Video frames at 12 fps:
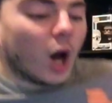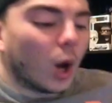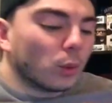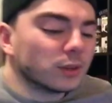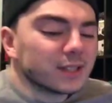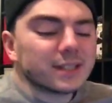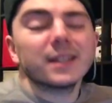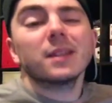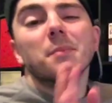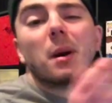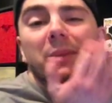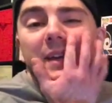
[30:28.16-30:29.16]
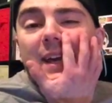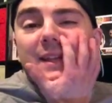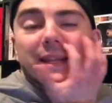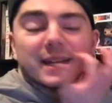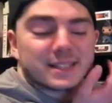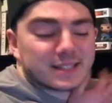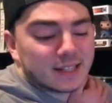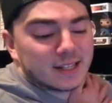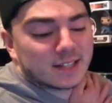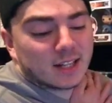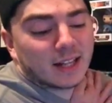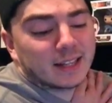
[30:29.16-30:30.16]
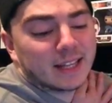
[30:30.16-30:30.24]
I want to see the mom again next season. I